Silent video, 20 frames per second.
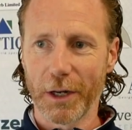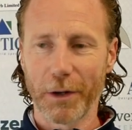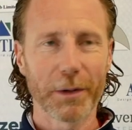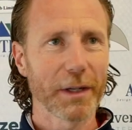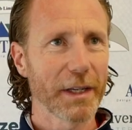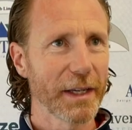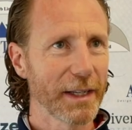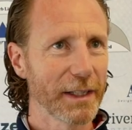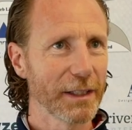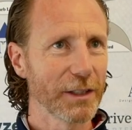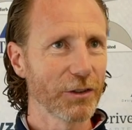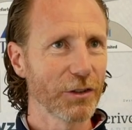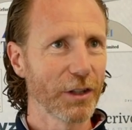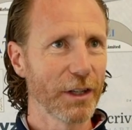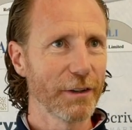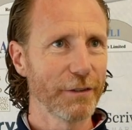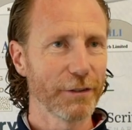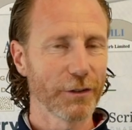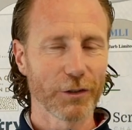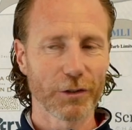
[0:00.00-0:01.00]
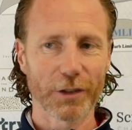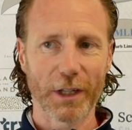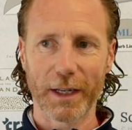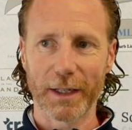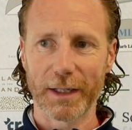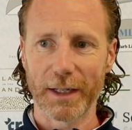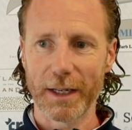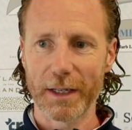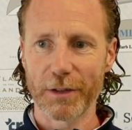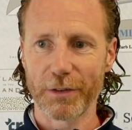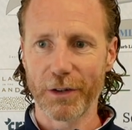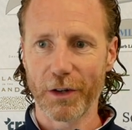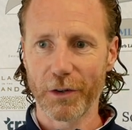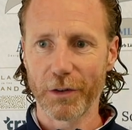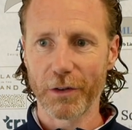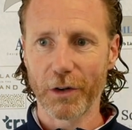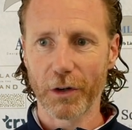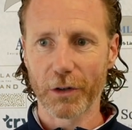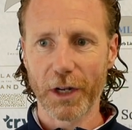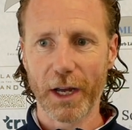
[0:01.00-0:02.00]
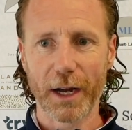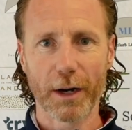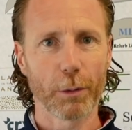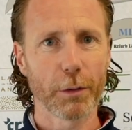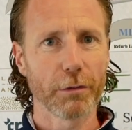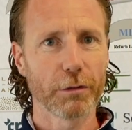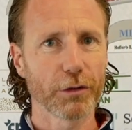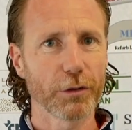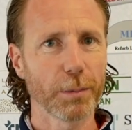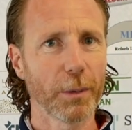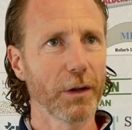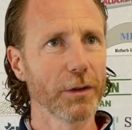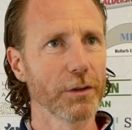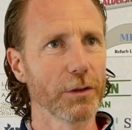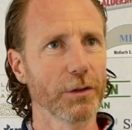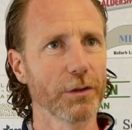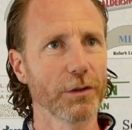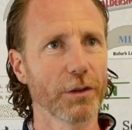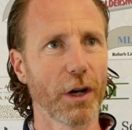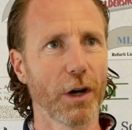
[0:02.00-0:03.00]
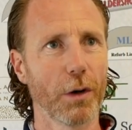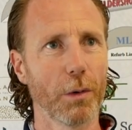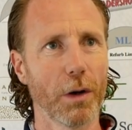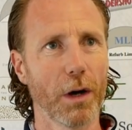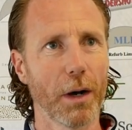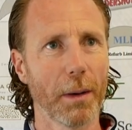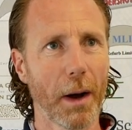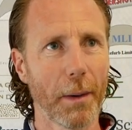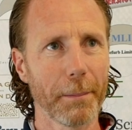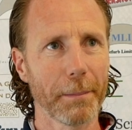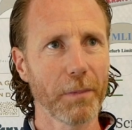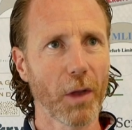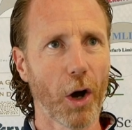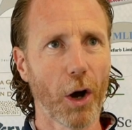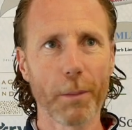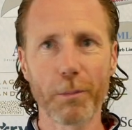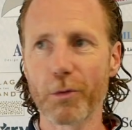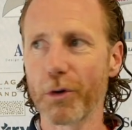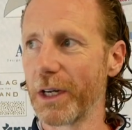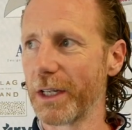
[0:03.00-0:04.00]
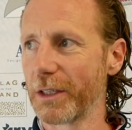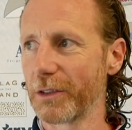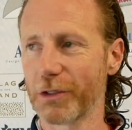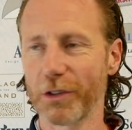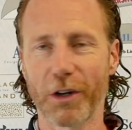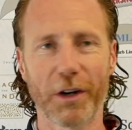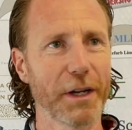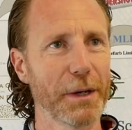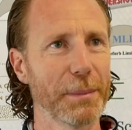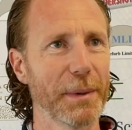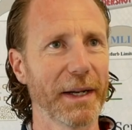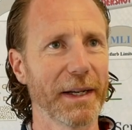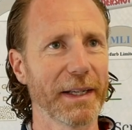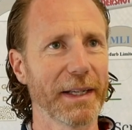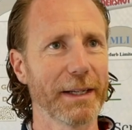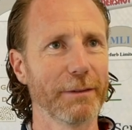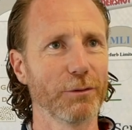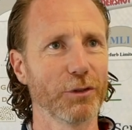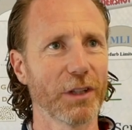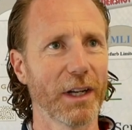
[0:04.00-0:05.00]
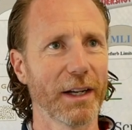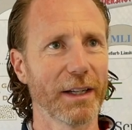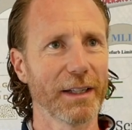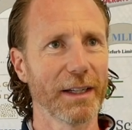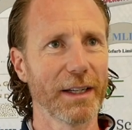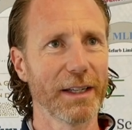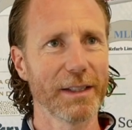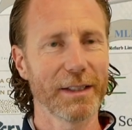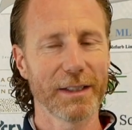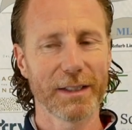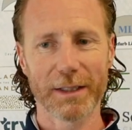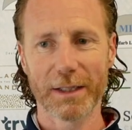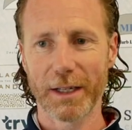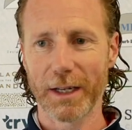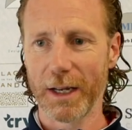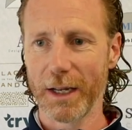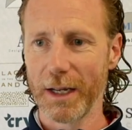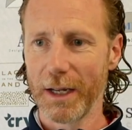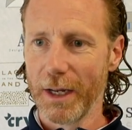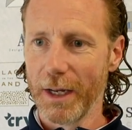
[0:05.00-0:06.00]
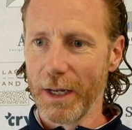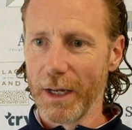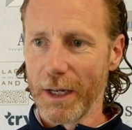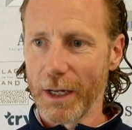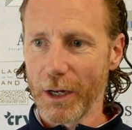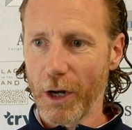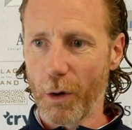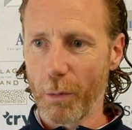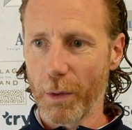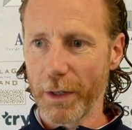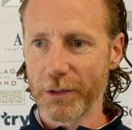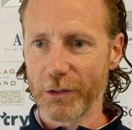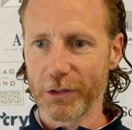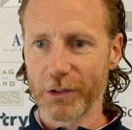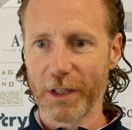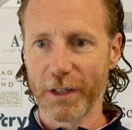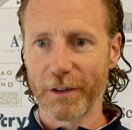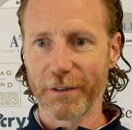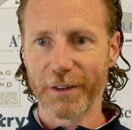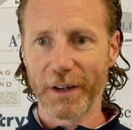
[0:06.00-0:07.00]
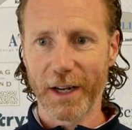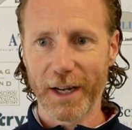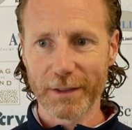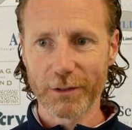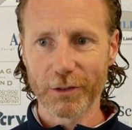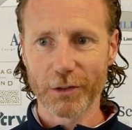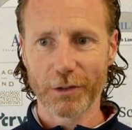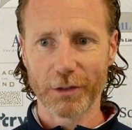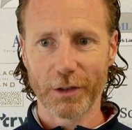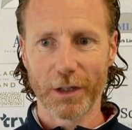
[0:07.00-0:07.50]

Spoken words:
kick in the teeth on Saturday on how we respond. So I'm really excited about the game Saturday and can't wait to see the fans,